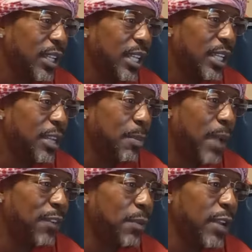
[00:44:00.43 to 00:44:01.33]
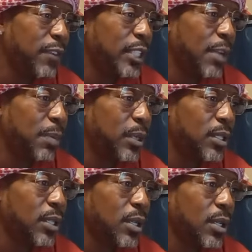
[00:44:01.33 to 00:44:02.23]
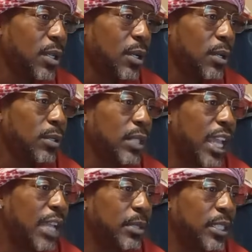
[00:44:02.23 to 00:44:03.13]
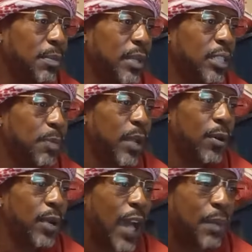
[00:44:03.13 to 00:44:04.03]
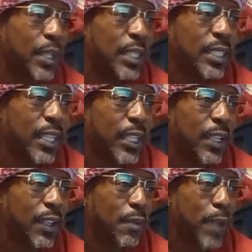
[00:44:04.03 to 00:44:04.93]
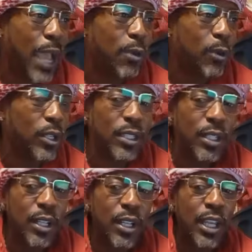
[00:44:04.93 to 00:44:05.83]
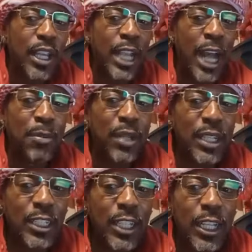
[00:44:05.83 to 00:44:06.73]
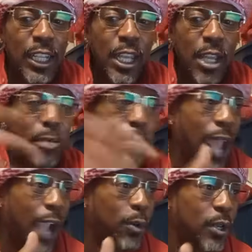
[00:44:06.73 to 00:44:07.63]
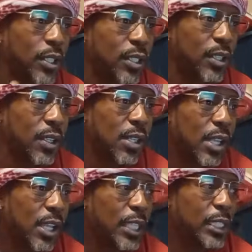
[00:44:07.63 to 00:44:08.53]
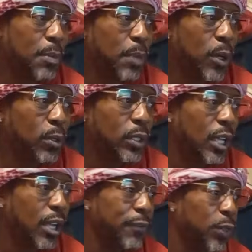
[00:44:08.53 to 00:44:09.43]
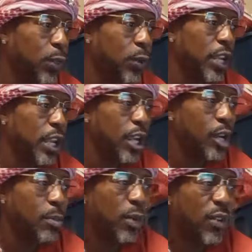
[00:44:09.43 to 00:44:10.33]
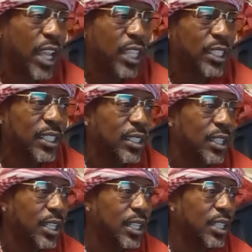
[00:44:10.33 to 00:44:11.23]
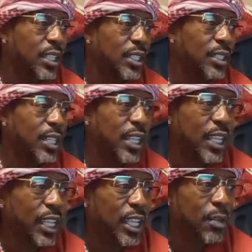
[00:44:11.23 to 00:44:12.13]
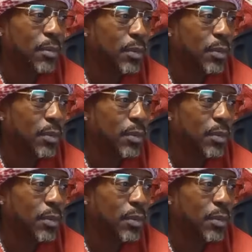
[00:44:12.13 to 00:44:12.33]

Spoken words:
The Baphomet of the Templars, whose name should be spelled Kabbalistically backwards. Kabbalistically backwards. Is composed of 3 abbreviations. TEMOHPAB.